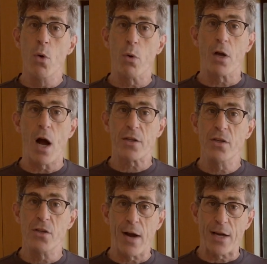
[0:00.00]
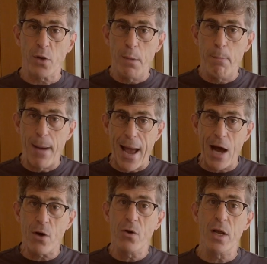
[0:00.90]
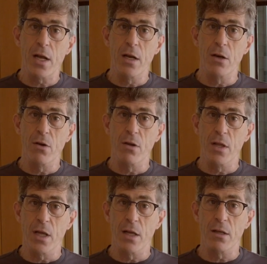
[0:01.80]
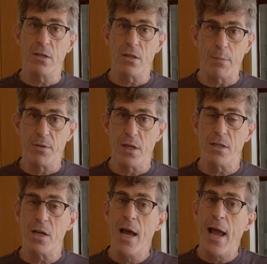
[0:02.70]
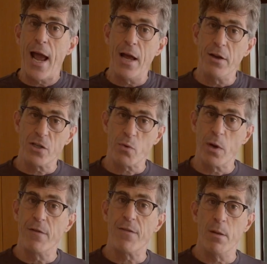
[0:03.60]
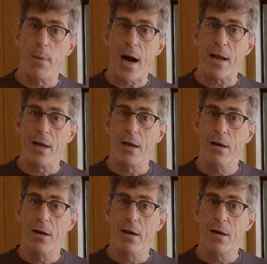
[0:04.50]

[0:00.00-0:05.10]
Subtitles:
where toxins are actually bound into the substance and excreted from the body.